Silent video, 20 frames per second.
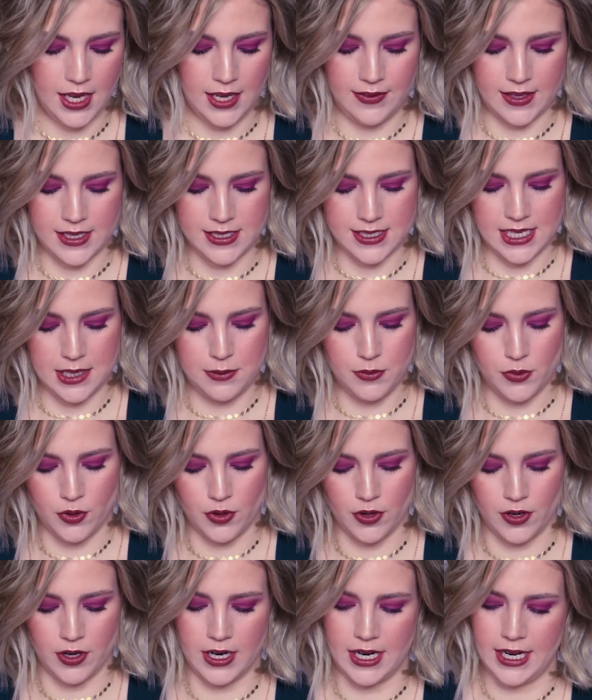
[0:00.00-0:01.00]
In that same
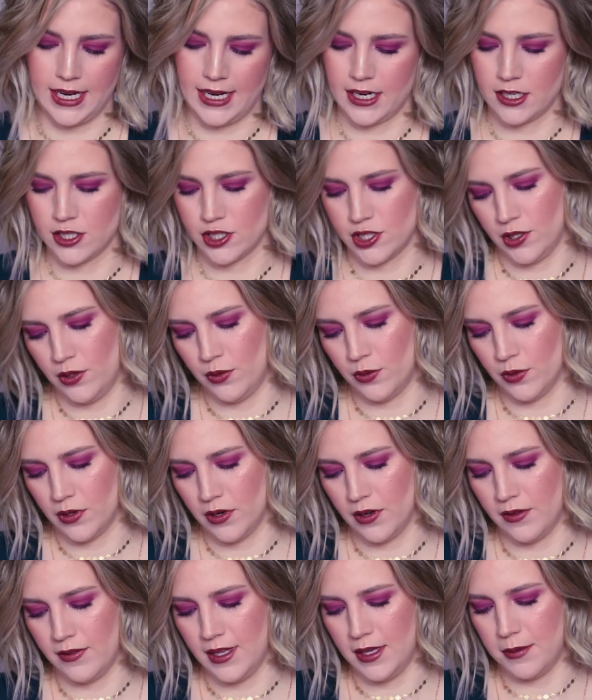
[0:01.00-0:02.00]
order, I actually
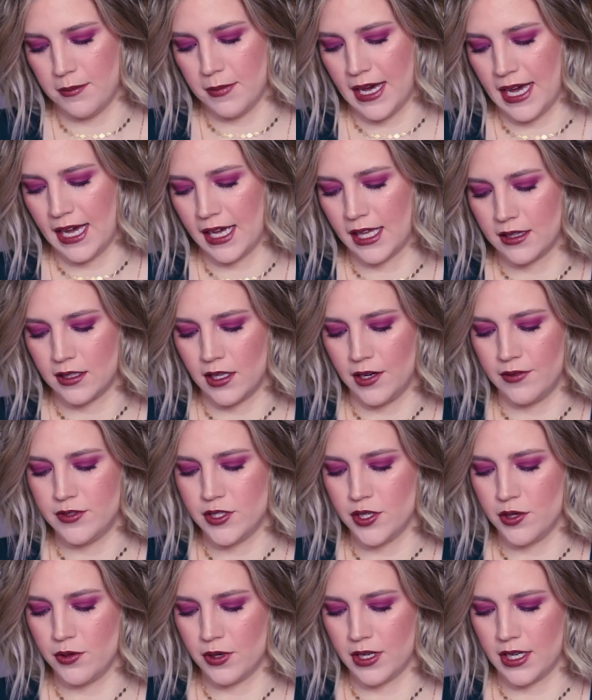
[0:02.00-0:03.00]
ordered the MAC
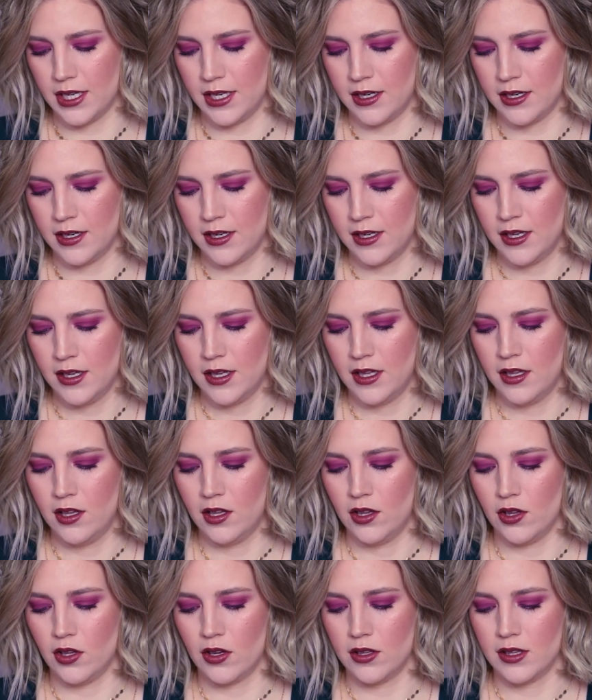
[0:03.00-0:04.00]
Love Token
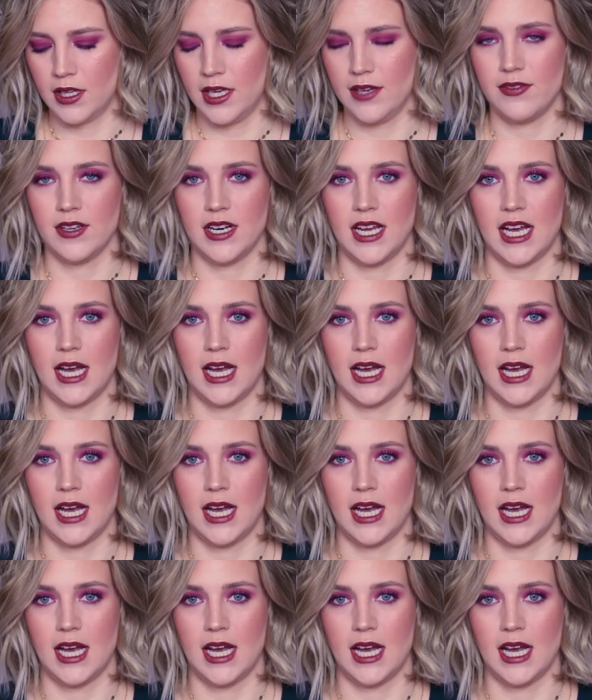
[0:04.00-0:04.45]
Long Life